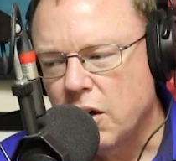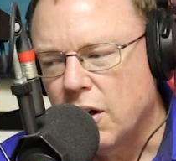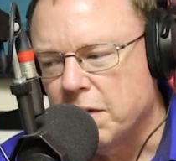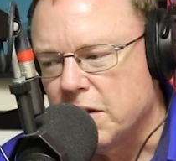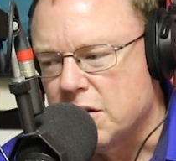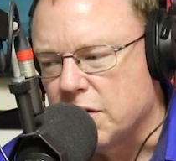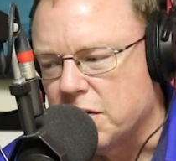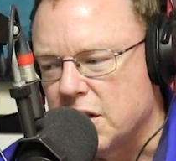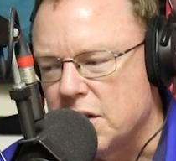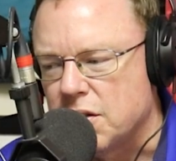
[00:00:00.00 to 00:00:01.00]
of the offensive
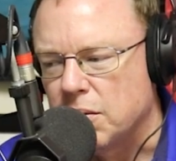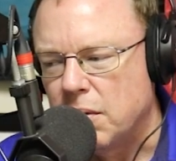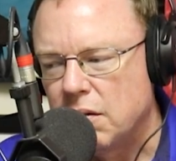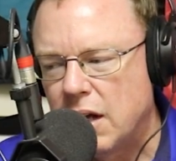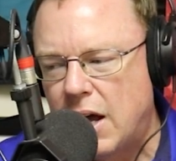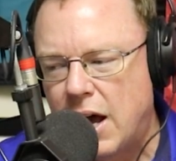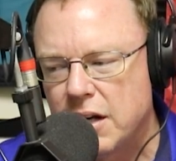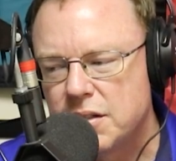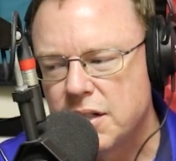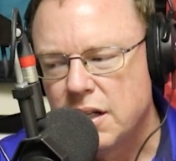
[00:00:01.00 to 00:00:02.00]
system, how
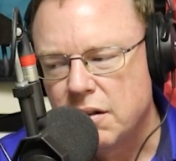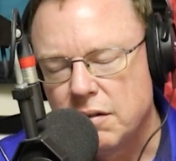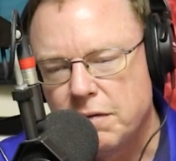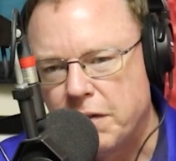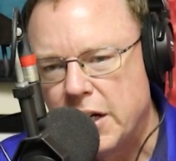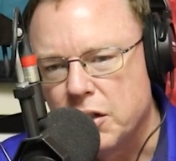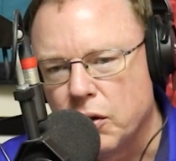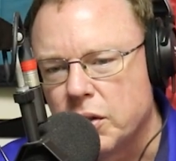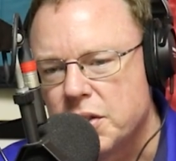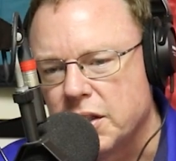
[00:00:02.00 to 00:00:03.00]
does it fit
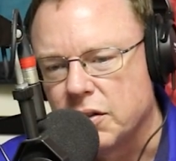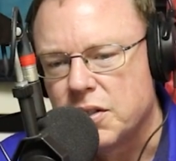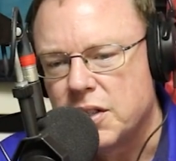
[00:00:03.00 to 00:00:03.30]
your skill